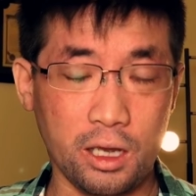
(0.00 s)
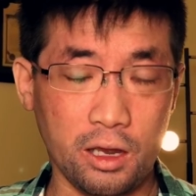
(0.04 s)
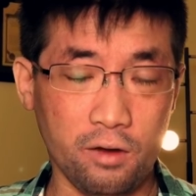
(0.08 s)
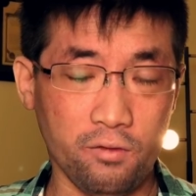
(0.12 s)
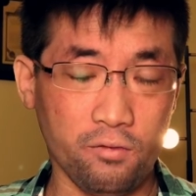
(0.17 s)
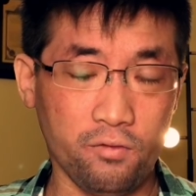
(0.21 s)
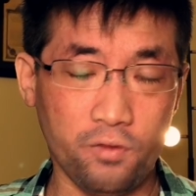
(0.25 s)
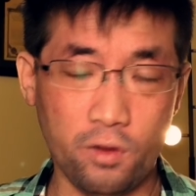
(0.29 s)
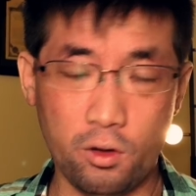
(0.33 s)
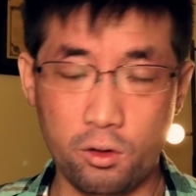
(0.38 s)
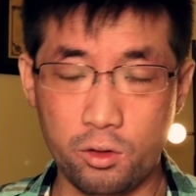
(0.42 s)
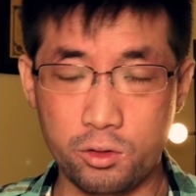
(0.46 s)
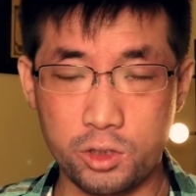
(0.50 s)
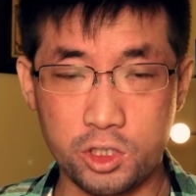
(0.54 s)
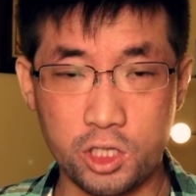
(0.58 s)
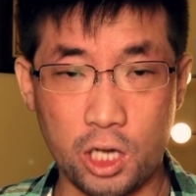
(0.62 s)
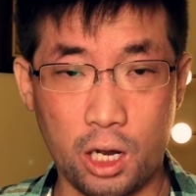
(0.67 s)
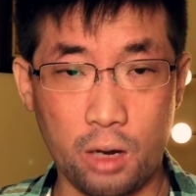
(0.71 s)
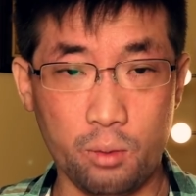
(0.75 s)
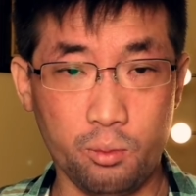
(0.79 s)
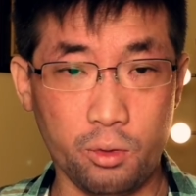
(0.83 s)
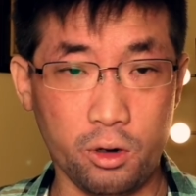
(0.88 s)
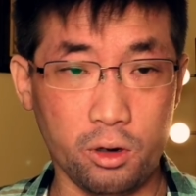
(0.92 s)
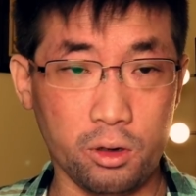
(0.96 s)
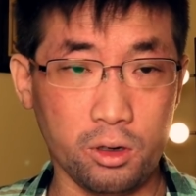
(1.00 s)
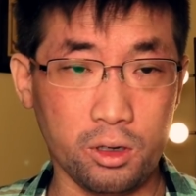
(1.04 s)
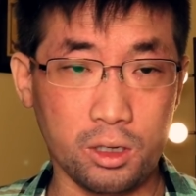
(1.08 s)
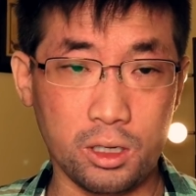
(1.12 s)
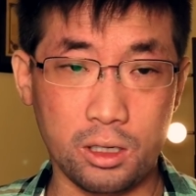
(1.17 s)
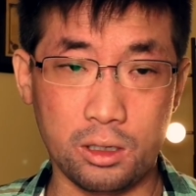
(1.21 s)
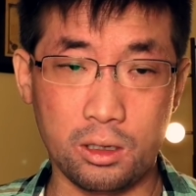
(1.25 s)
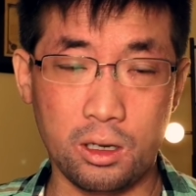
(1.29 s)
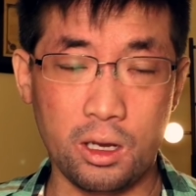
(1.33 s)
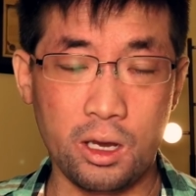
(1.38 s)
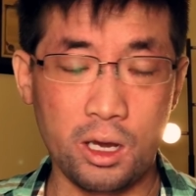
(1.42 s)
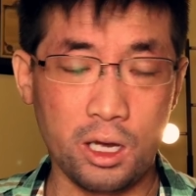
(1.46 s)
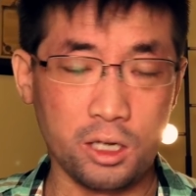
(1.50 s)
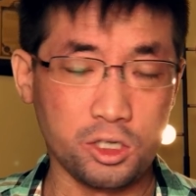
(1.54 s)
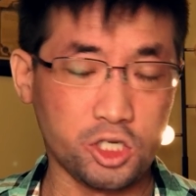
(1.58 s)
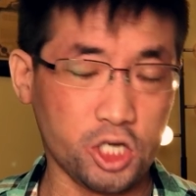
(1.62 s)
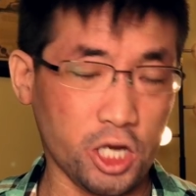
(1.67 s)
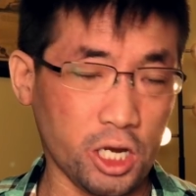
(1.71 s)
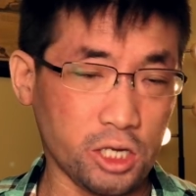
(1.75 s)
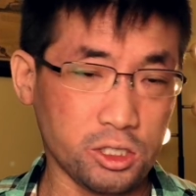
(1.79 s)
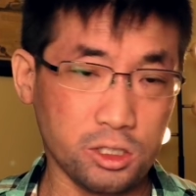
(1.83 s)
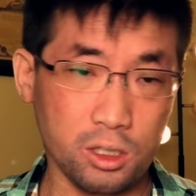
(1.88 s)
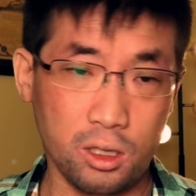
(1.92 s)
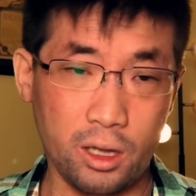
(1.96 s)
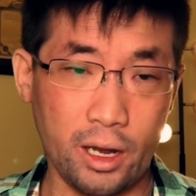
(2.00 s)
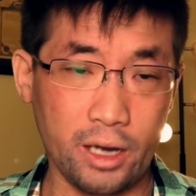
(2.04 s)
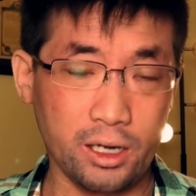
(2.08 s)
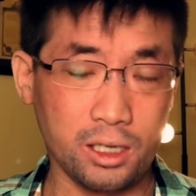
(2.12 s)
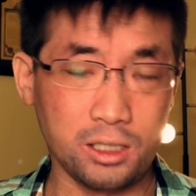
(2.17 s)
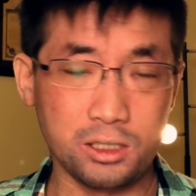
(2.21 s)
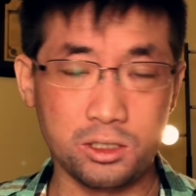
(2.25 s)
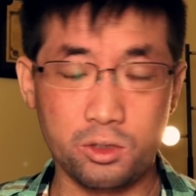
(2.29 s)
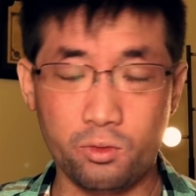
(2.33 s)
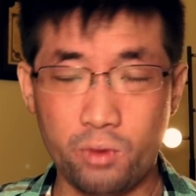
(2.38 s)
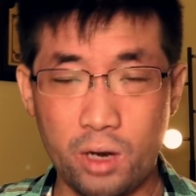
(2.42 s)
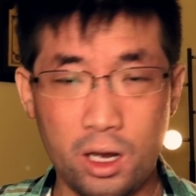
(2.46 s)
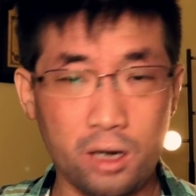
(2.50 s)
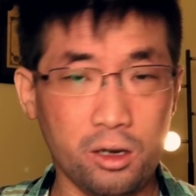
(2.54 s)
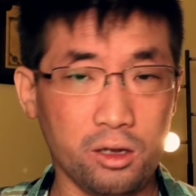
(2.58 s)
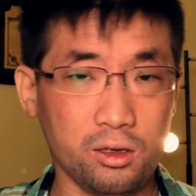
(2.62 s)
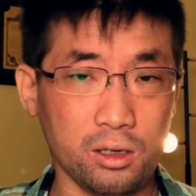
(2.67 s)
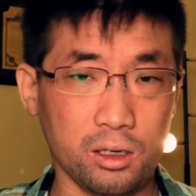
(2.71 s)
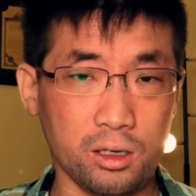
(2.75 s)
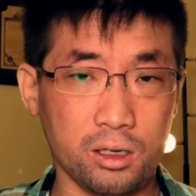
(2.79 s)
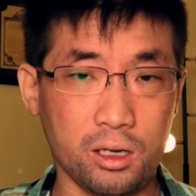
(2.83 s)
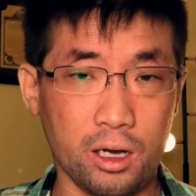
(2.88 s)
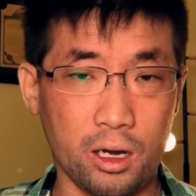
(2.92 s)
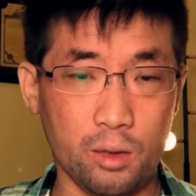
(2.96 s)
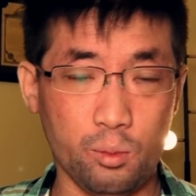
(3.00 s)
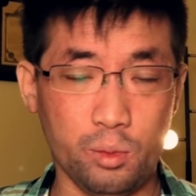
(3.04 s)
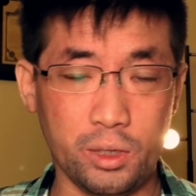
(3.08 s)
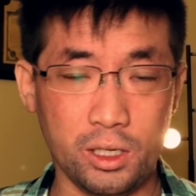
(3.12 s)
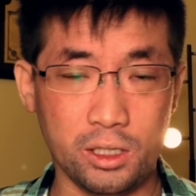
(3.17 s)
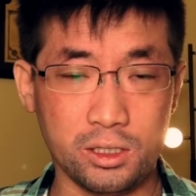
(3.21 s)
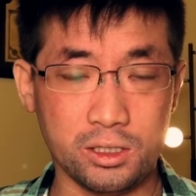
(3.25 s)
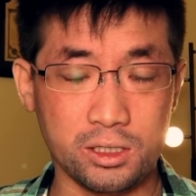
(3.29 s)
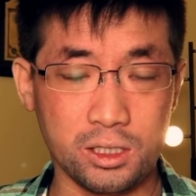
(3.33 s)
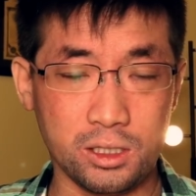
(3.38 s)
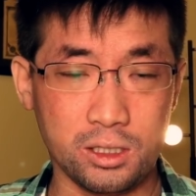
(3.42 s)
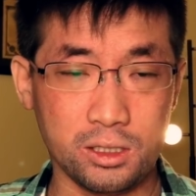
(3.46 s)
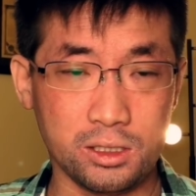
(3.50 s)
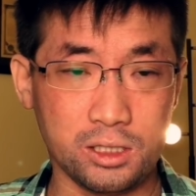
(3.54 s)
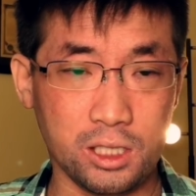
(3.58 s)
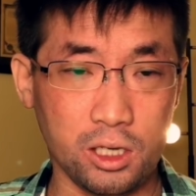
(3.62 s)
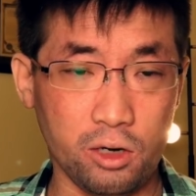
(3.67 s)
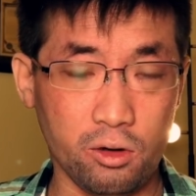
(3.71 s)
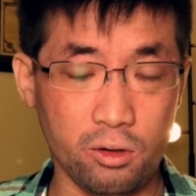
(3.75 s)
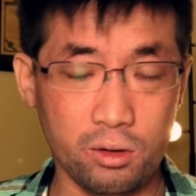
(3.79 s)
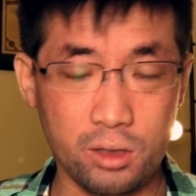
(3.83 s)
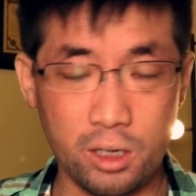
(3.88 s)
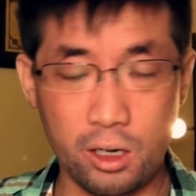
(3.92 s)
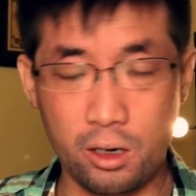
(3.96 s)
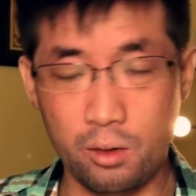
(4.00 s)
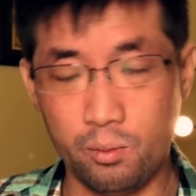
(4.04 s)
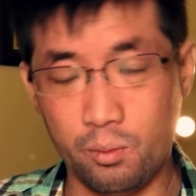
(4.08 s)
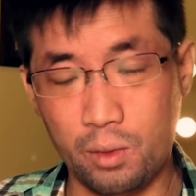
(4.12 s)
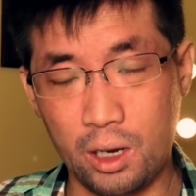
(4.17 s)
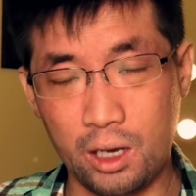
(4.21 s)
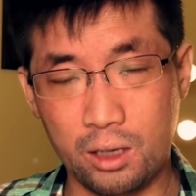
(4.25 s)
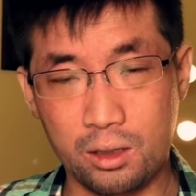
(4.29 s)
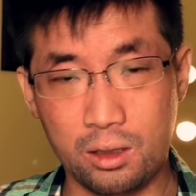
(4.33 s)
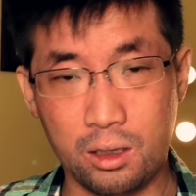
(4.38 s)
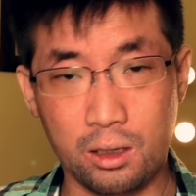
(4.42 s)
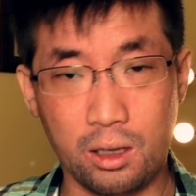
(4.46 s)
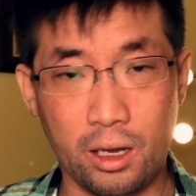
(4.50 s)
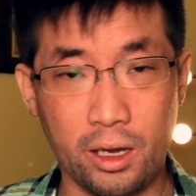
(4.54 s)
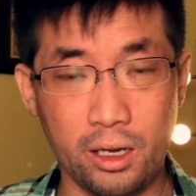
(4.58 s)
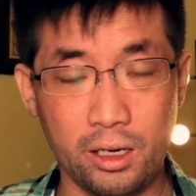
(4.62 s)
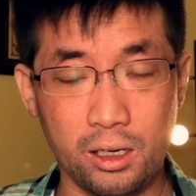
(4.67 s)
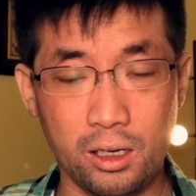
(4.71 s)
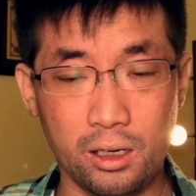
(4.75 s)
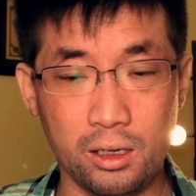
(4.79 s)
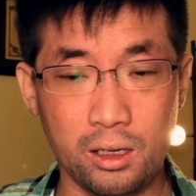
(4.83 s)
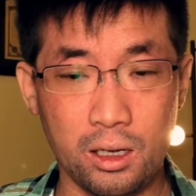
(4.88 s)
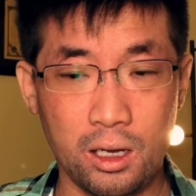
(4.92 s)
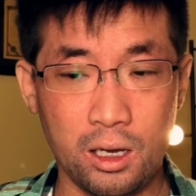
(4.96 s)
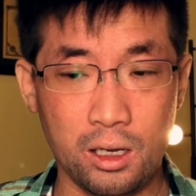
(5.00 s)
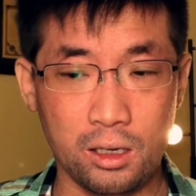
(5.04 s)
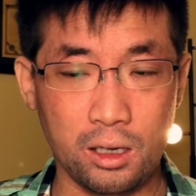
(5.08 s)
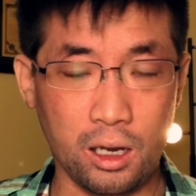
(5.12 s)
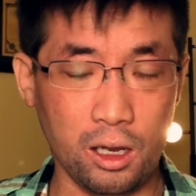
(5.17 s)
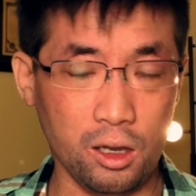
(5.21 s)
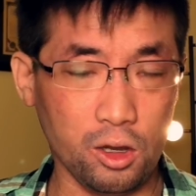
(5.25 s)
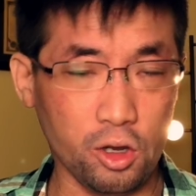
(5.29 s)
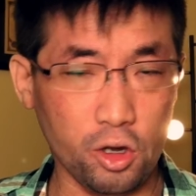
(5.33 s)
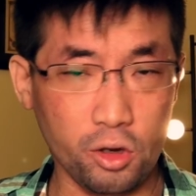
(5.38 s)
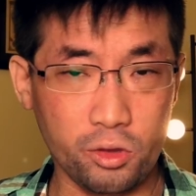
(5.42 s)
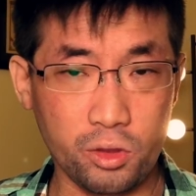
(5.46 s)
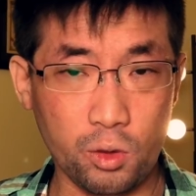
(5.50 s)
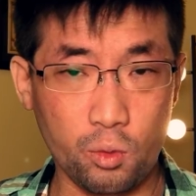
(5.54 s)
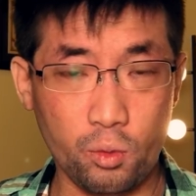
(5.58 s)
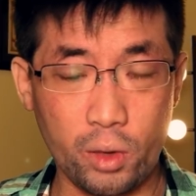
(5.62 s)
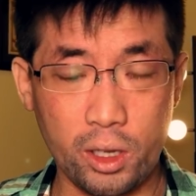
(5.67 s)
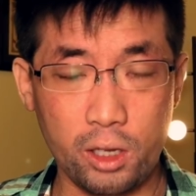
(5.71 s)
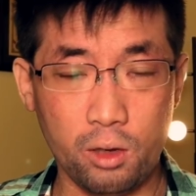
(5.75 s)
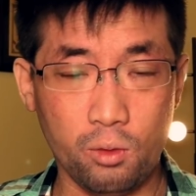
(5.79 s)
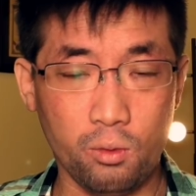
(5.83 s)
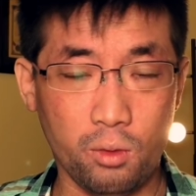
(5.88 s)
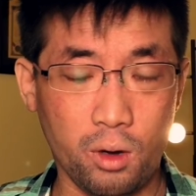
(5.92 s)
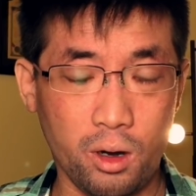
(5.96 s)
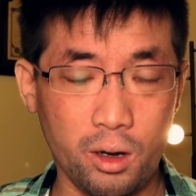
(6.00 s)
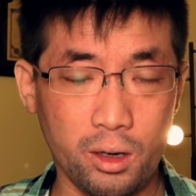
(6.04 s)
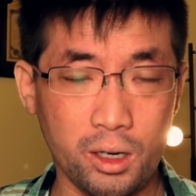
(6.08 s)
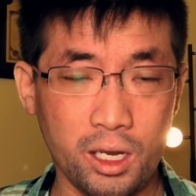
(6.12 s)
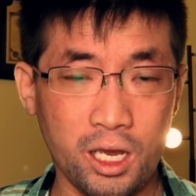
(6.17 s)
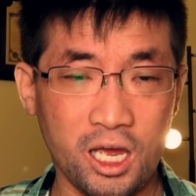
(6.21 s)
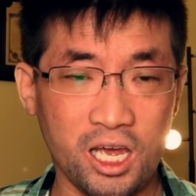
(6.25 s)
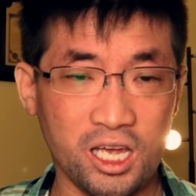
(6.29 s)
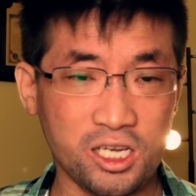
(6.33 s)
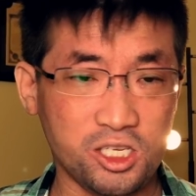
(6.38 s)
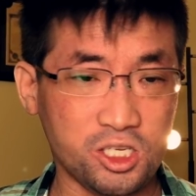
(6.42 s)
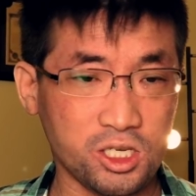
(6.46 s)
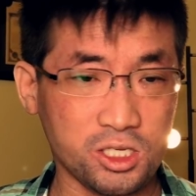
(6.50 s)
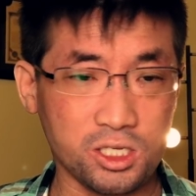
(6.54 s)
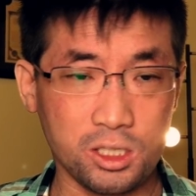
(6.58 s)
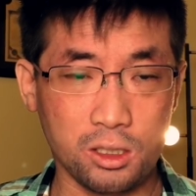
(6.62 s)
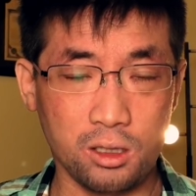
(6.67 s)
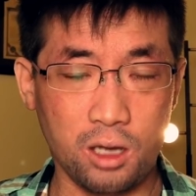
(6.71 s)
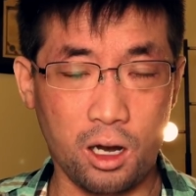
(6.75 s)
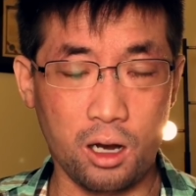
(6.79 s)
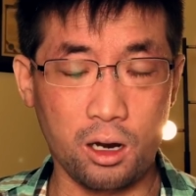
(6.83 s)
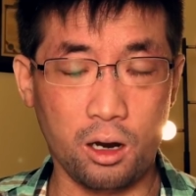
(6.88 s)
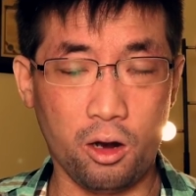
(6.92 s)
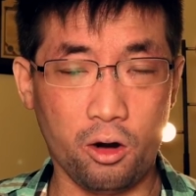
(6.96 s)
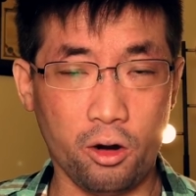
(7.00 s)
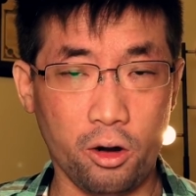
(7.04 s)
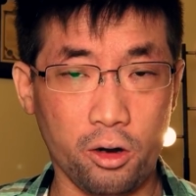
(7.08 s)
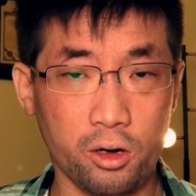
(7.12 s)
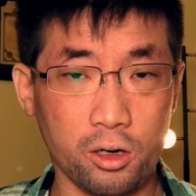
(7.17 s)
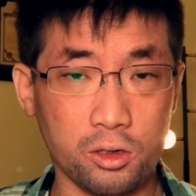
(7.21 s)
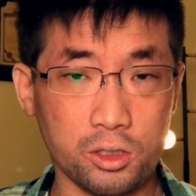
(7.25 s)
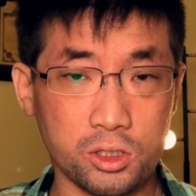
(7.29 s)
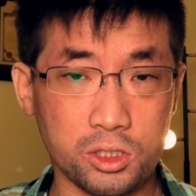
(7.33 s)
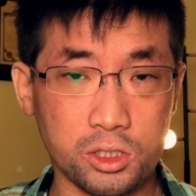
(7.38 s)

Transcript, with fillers: in Photoshop where you can change the lightings around, you can cut pieces here and there, make the lighting and look the way you want, just a lot harder.